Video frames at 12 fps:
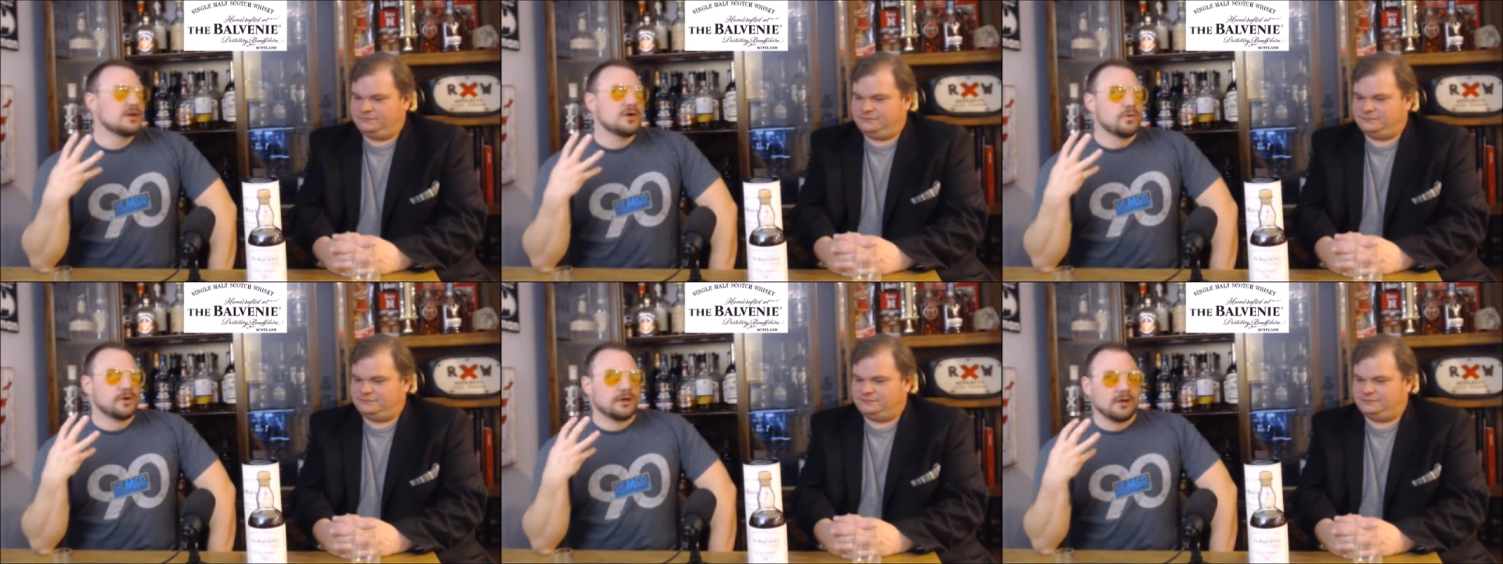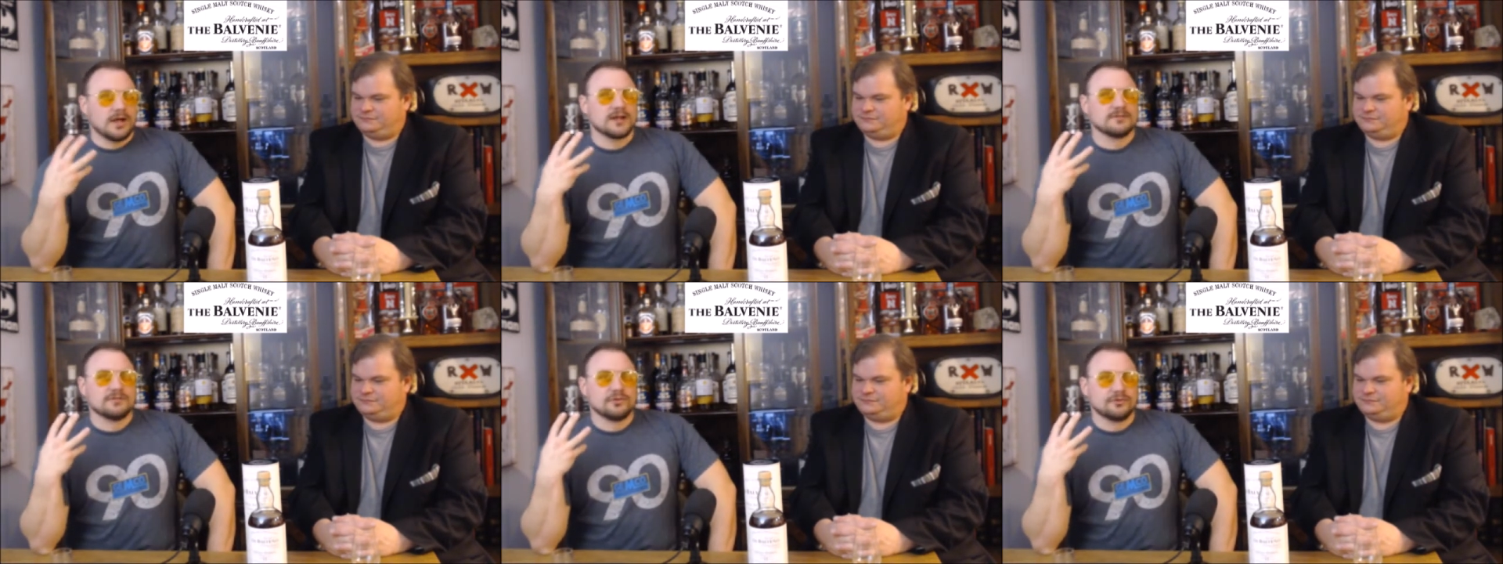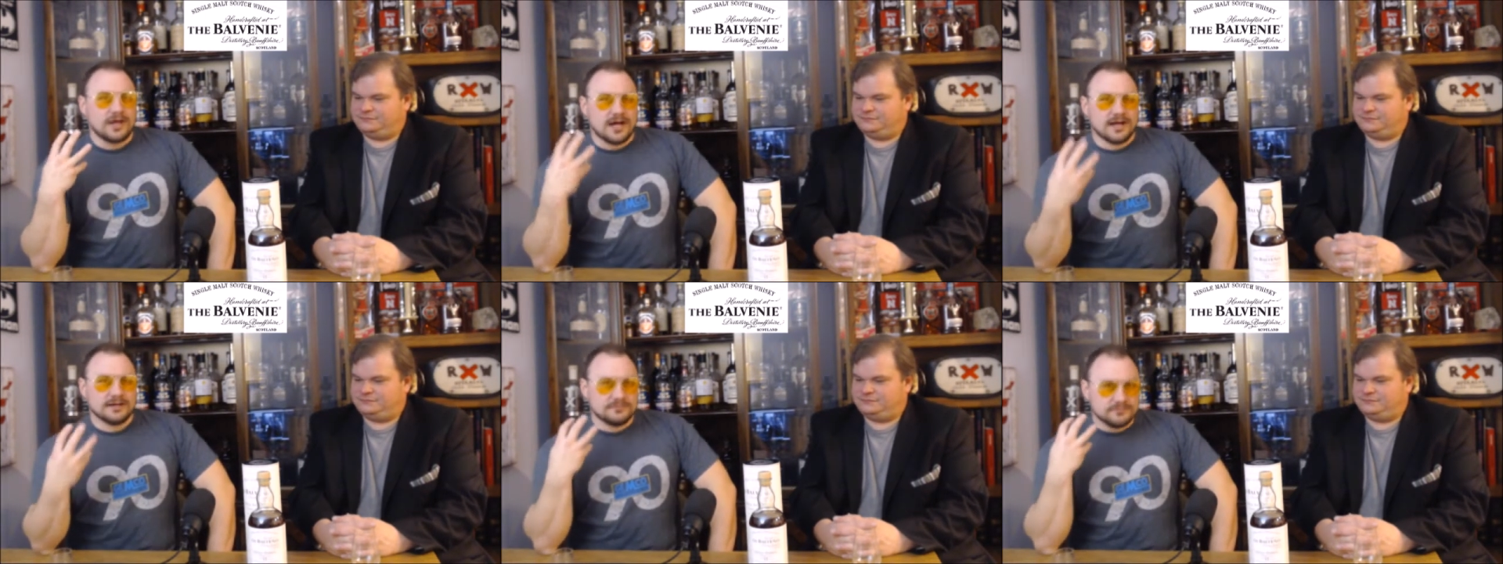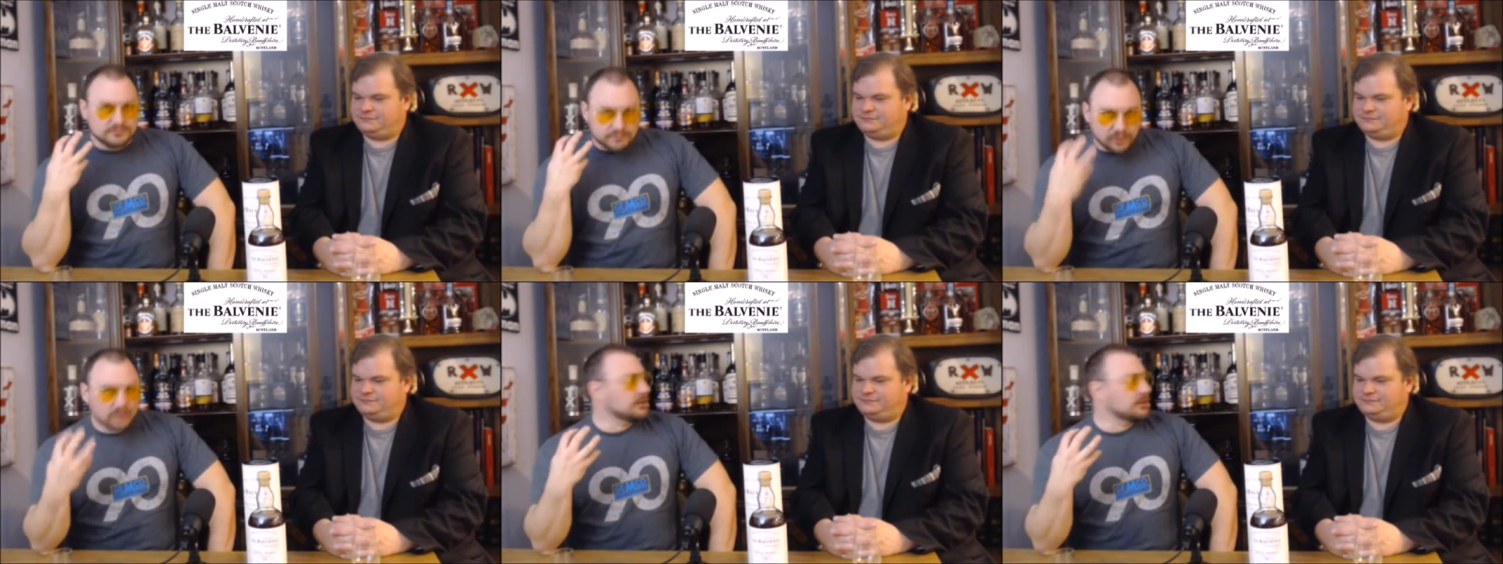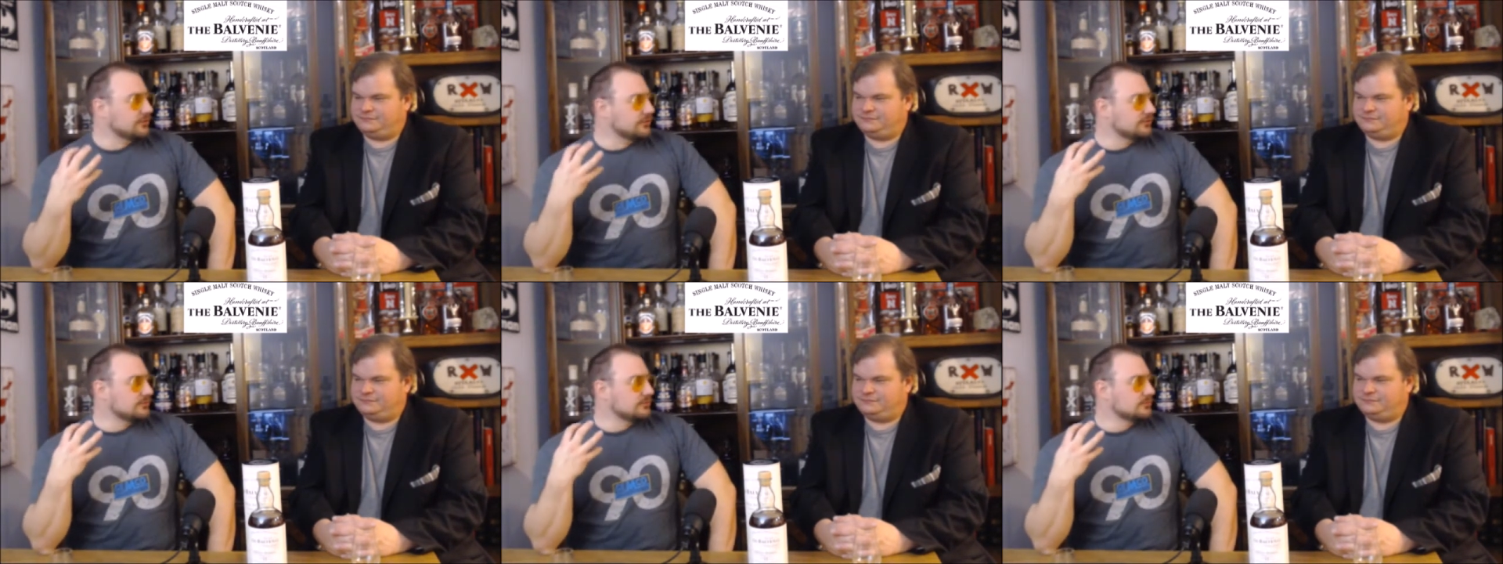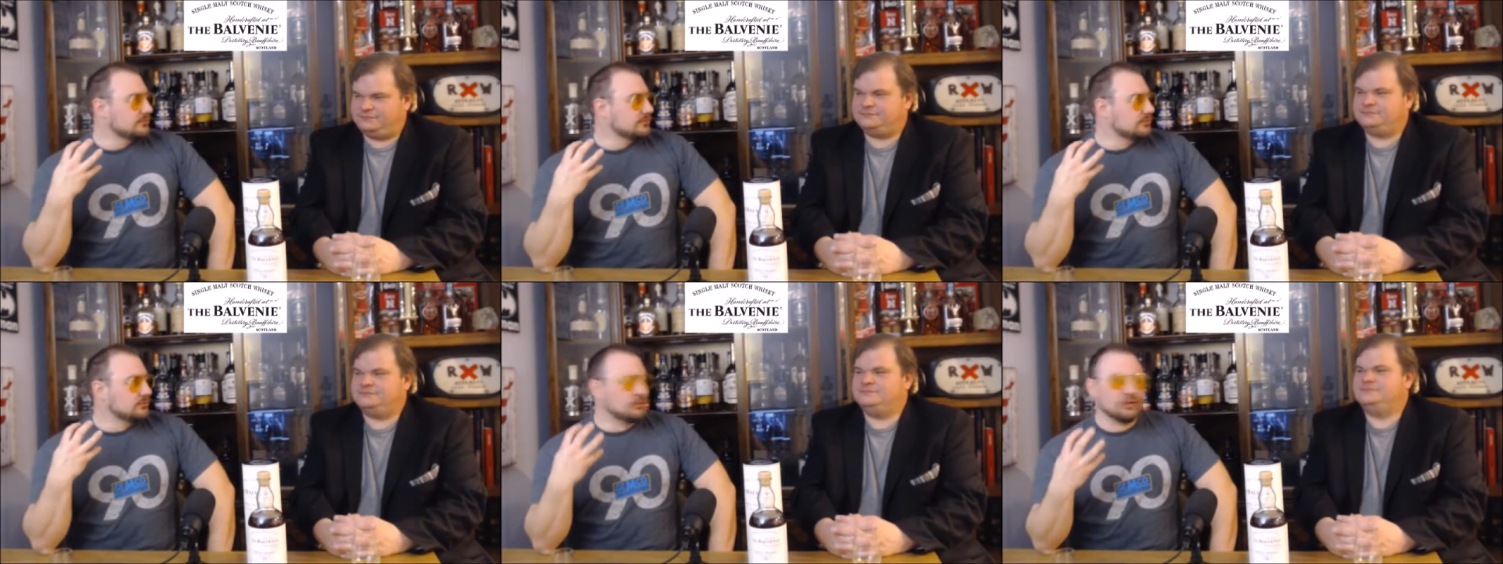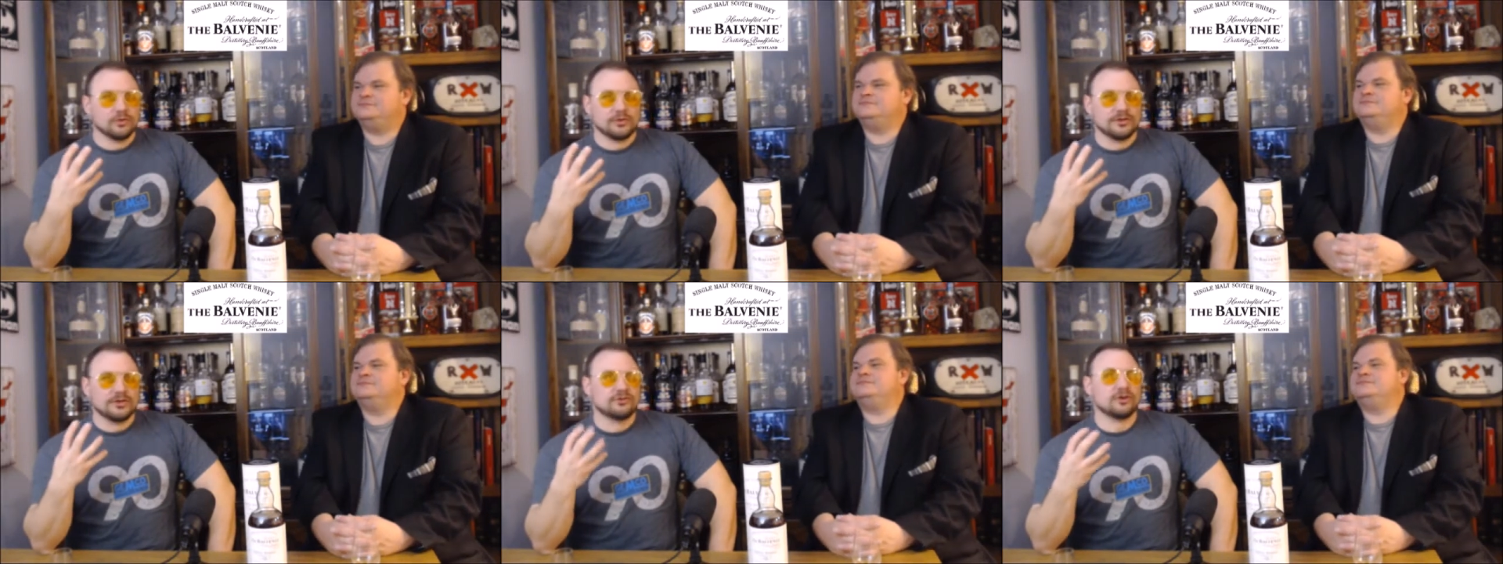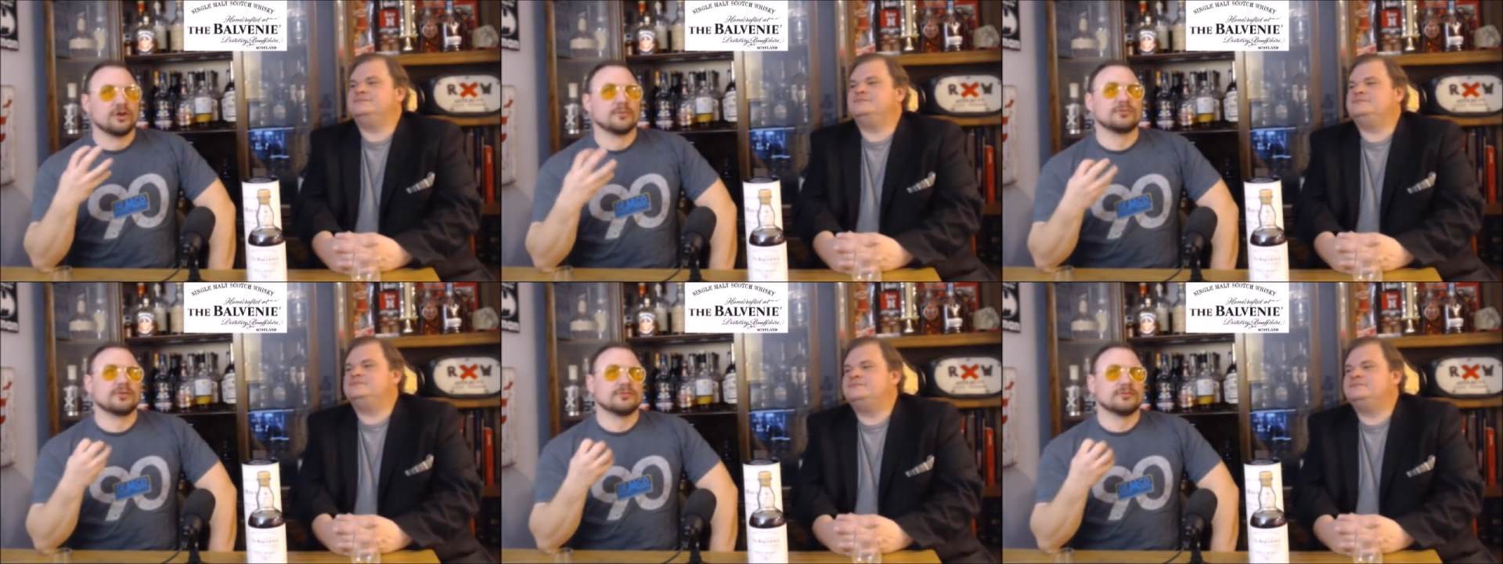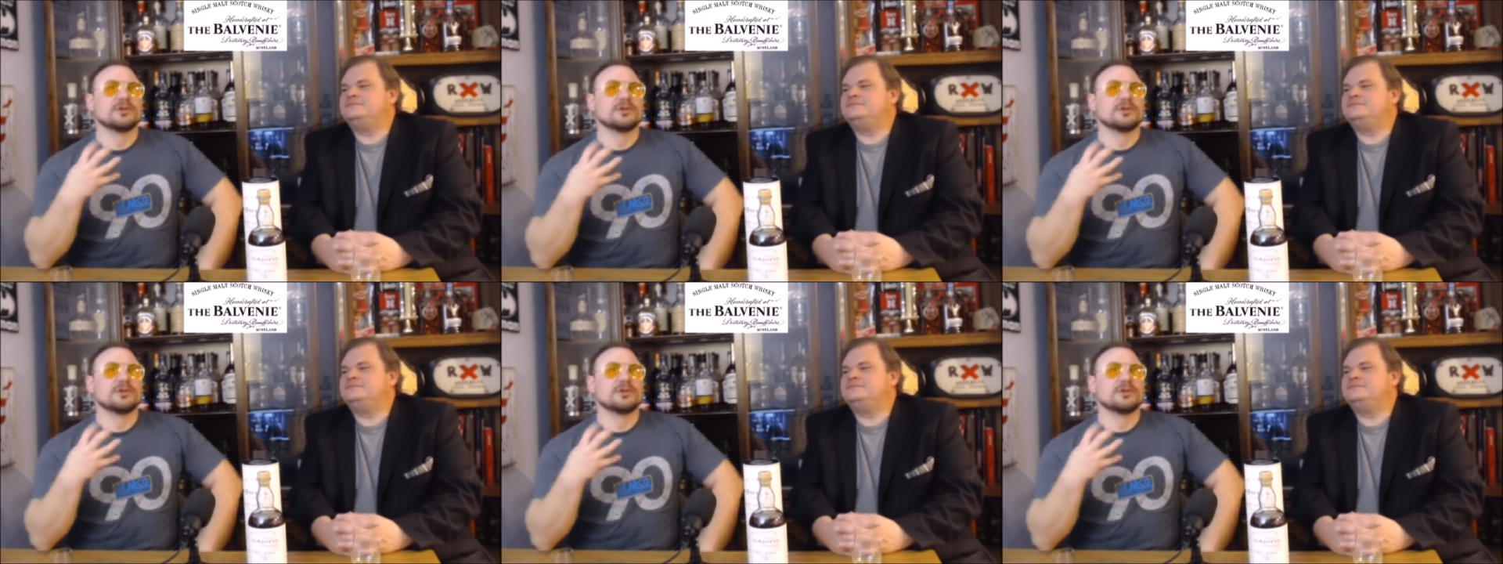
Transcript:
Speaker 1: what a lot of those hot bourbons do in terms of